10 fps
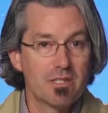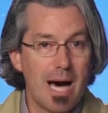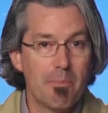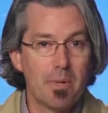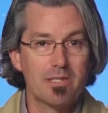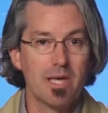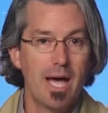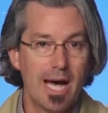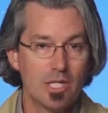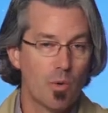topics,
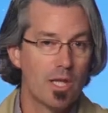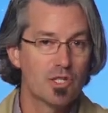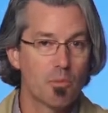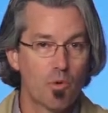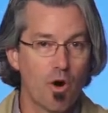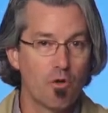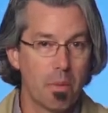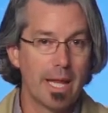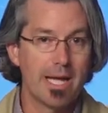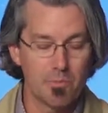as well as some growth
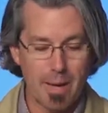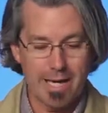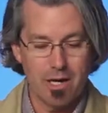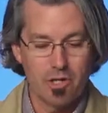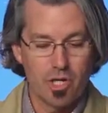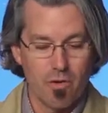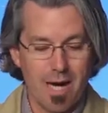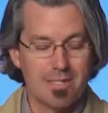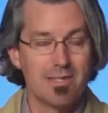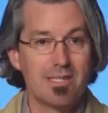plans back in our
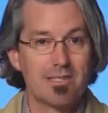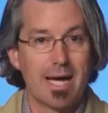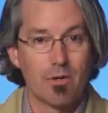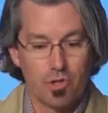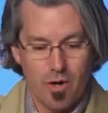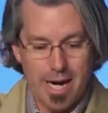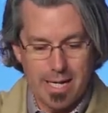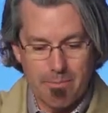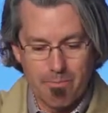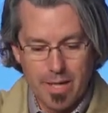generosity cycle
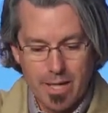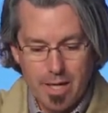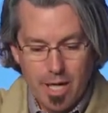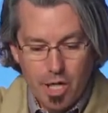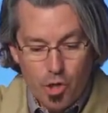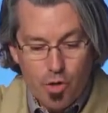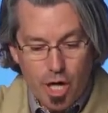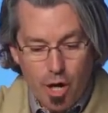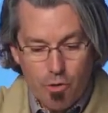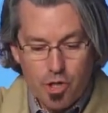training. You
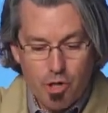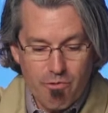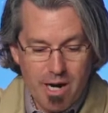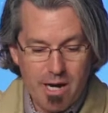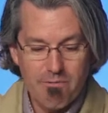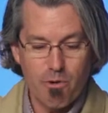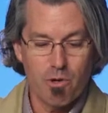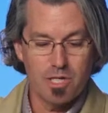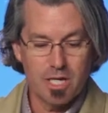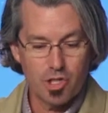could host your very
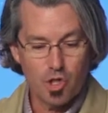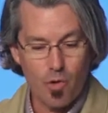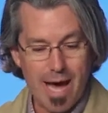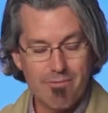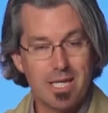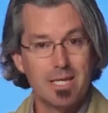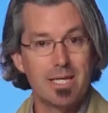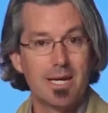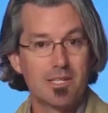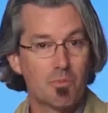first
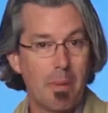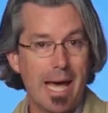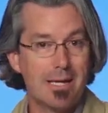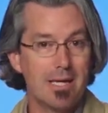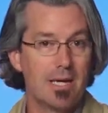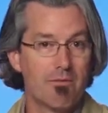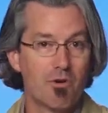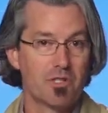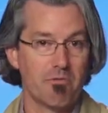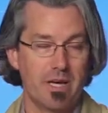extravagant and expanding
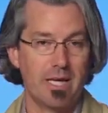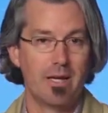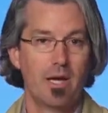givers event.